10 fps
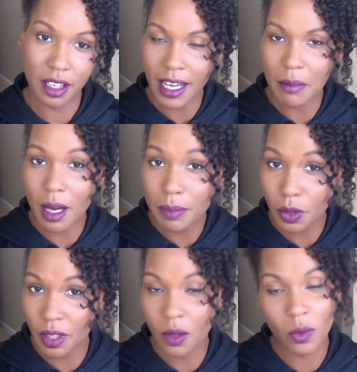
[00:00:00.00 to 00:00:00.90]
I'm
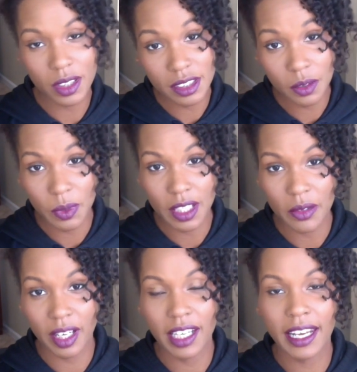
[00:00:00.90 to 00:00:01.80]
uploading once a week
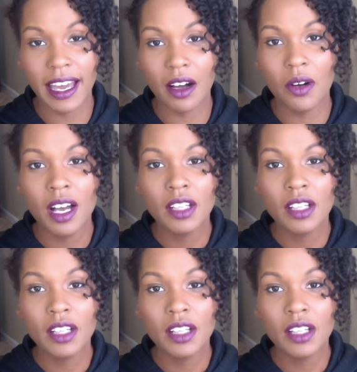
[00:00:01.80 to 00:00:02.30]
right now,